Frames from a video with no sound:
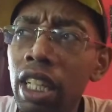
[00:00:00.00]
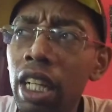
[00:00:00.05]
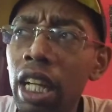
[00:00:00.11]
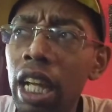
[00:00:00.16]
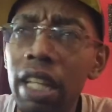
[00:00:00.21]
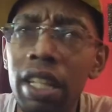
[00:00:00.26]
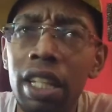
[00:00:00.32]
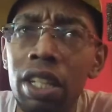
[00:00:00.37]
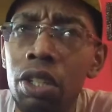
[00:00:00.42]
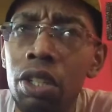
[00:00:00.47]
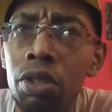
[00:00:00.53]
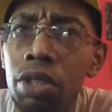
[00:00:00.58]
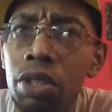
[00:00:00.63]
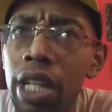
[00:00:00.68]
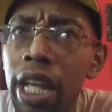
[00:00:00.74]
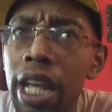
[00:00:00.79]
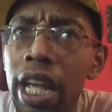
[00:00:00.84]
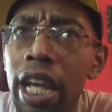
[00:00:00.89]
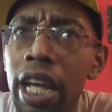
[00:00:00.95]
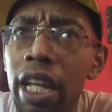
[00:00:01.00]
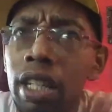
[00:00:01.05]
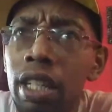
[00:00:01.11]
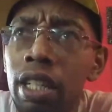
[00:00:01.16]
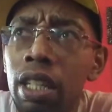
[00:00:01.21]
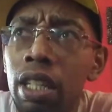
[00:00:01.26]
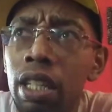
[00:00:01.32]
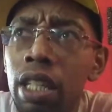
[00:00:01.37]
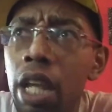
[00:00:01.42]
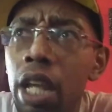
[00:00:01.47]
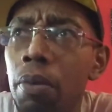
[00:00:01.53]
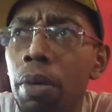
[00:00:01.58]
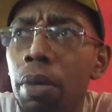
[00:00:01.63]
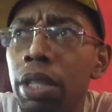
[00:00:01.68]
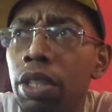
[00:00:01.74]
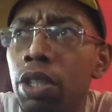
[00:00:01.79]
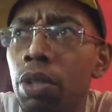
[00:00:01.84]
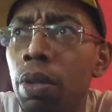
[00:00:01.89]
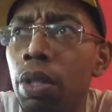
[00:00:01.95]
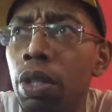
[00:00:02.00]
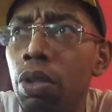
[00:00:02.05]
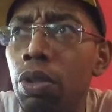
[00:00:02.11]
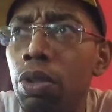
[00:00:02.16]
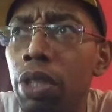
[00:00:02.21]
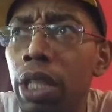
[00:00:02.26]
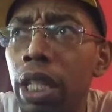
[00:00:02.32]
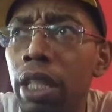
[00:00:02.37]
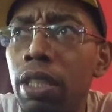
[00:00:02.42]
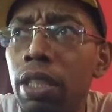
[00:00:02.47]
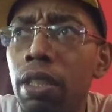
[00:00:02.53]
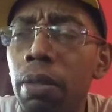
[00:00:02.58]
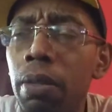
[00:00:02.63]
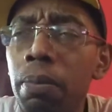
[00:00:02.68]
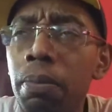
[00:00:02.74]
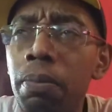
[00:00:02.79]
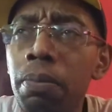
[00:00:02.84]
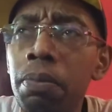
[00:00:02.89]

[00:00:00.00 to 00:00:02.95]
And then you said they went to a new system.